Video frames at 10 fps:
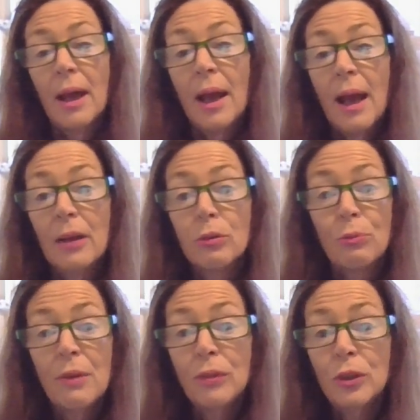how the
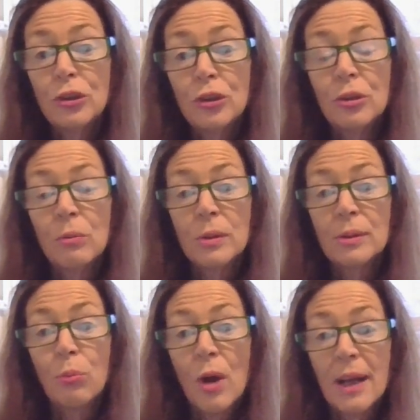revolution
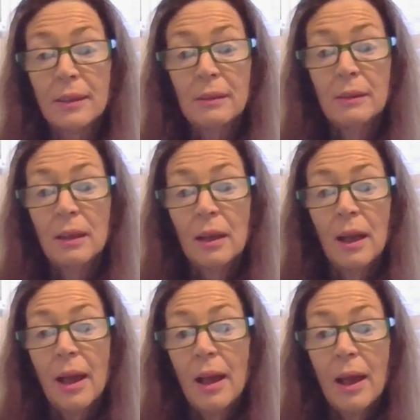was won
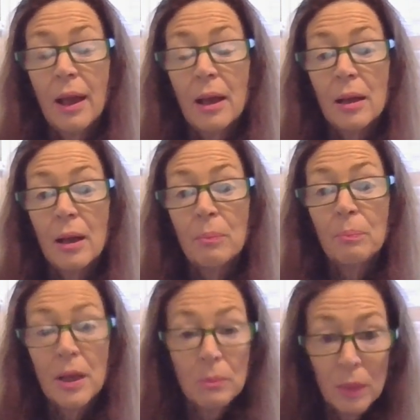
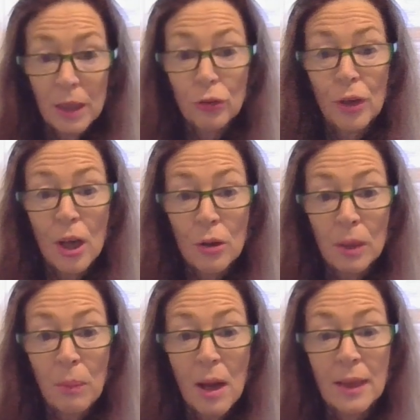by the military
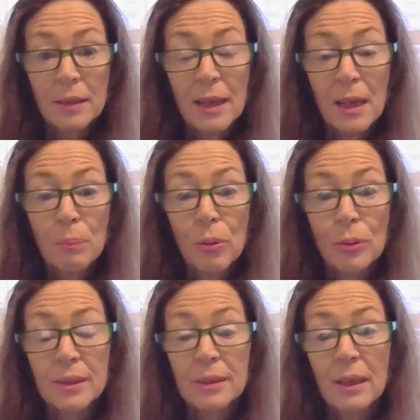occupying the
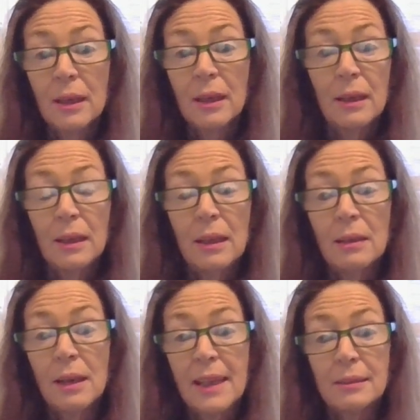airports in
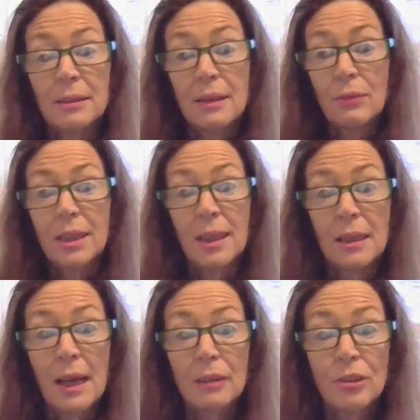the late
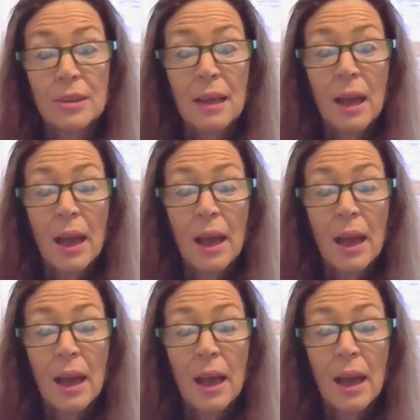1700s.